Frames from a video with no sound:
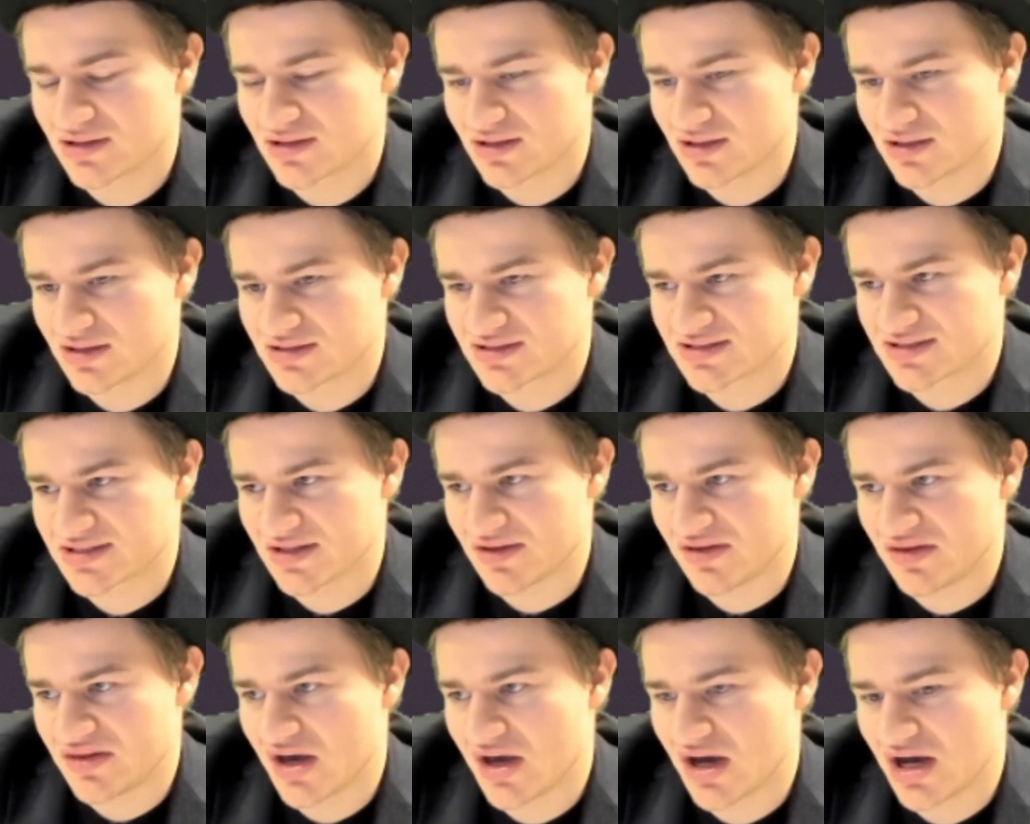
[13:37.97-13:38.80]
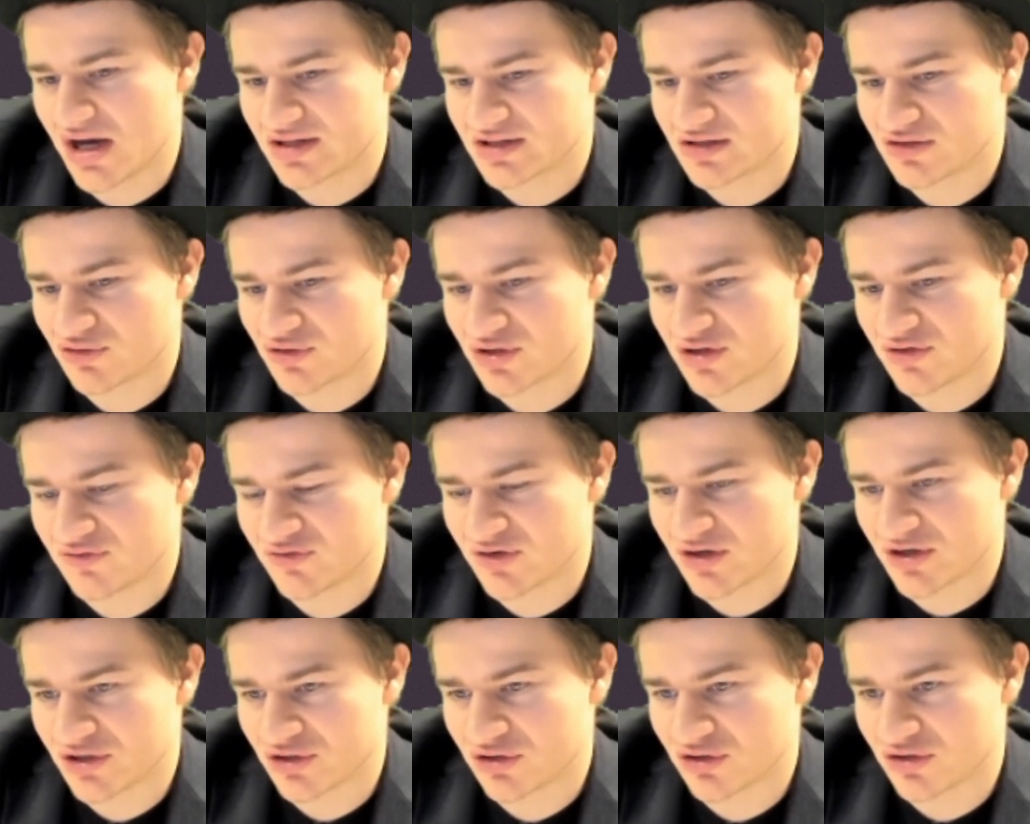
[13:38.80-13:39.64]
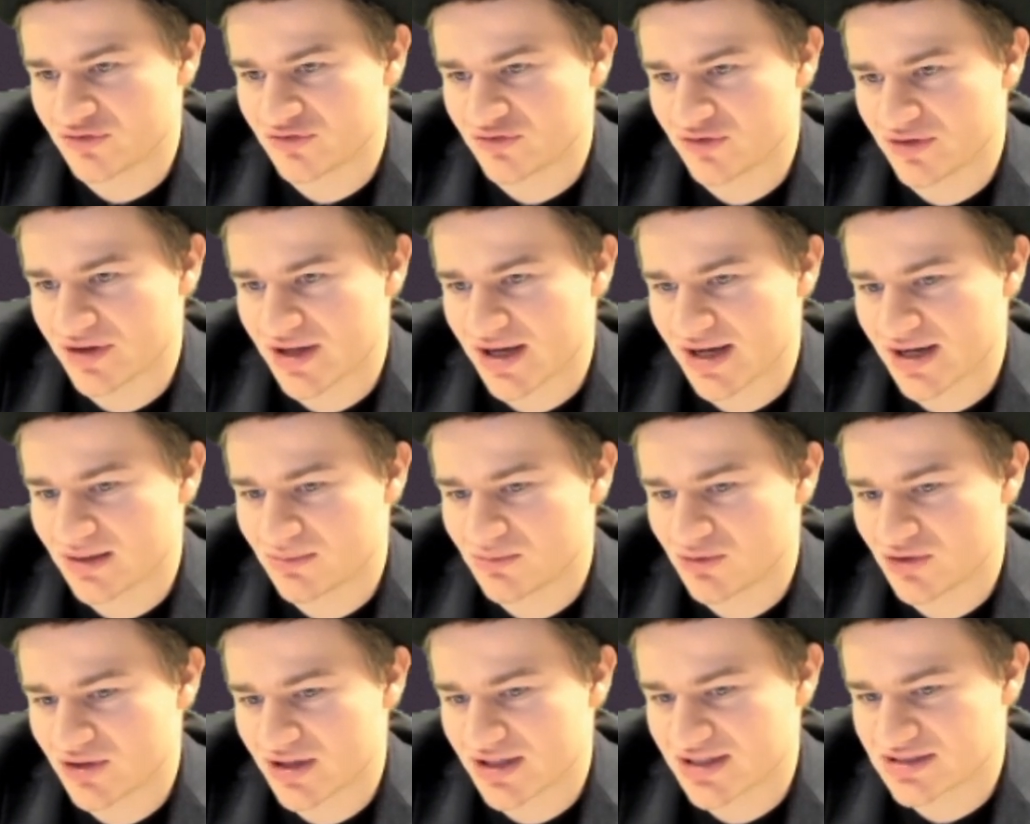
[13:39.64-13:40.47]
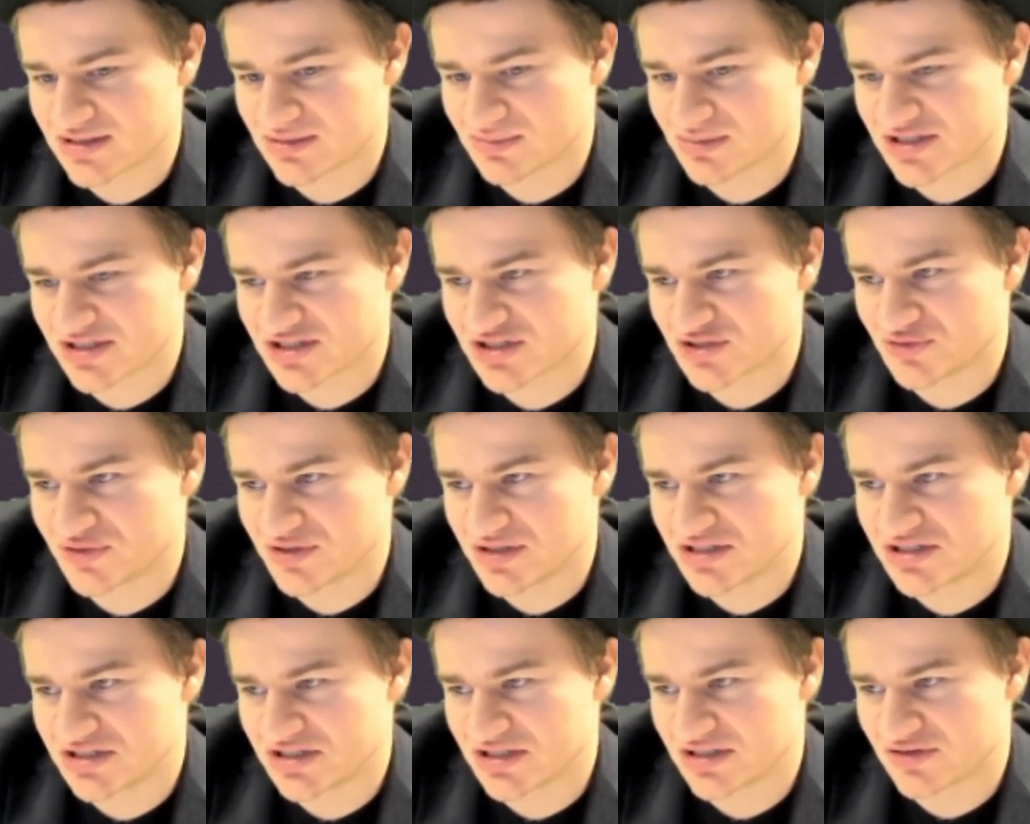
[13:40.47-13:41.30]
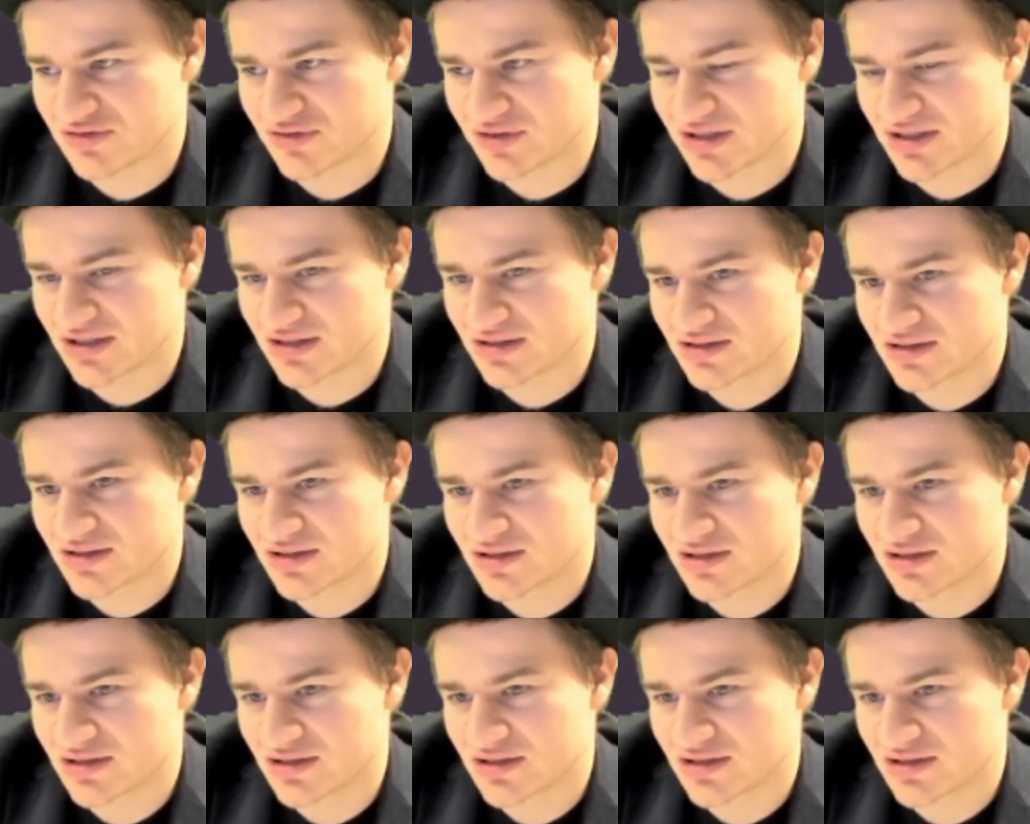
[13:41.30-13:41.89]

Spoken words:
It's not looking very good for Nakamura as he plays queen g3,